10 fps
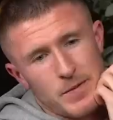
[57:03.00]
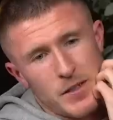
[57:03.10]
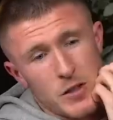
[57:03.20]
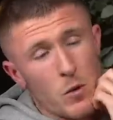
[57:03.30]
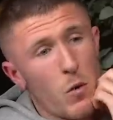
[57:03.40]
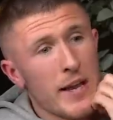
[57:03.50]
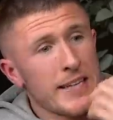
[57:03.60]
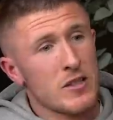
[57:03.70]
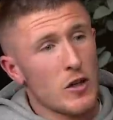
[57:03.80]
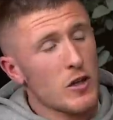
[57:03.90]
Do you know what, lad?
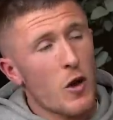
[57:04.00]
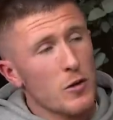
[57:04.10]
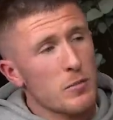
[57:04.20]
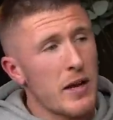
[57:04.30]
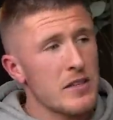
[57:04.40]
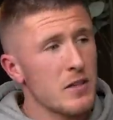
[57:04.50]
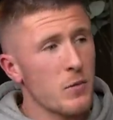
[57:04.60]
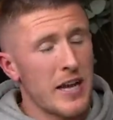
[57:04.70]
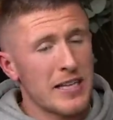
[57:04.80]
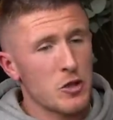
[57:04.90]
It's not the coldest place in the
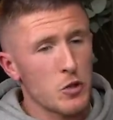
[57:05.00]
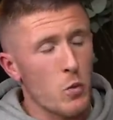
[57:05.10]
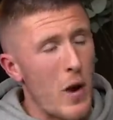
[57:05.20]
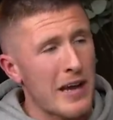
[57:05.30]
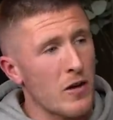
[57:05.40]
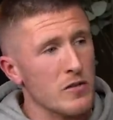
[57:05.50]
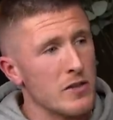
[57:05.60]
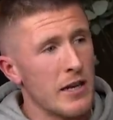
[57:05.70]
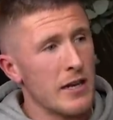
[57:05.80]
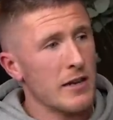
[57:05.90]
world. It's just wet constantly, lad.